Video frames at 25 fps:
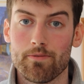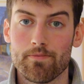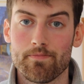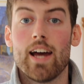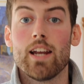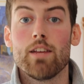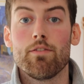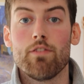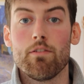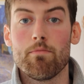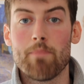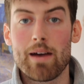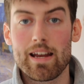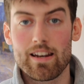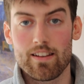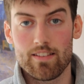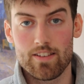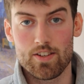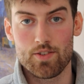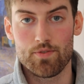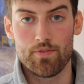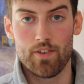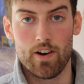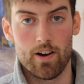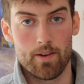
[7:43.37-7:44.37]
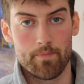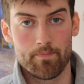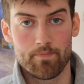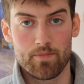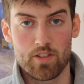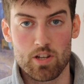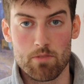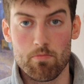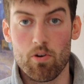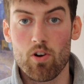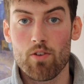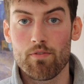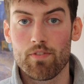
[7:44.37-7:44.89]
And if you've made it this far,
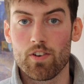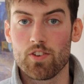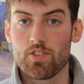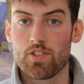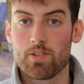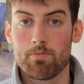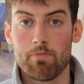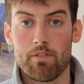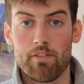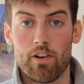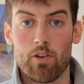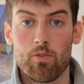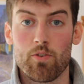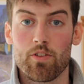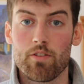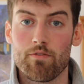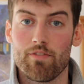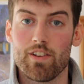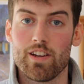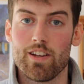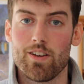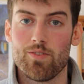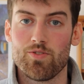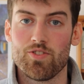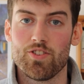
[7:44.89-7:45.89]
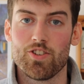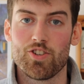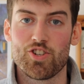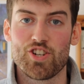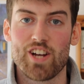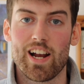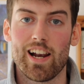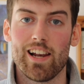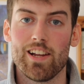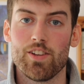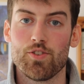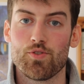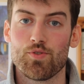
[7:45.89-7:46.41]
you might find some of our other videos on the
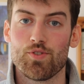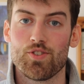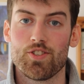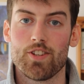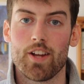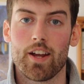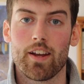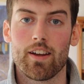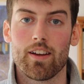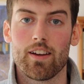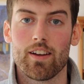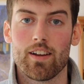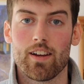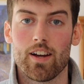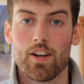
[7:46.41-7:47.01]
channel interesting,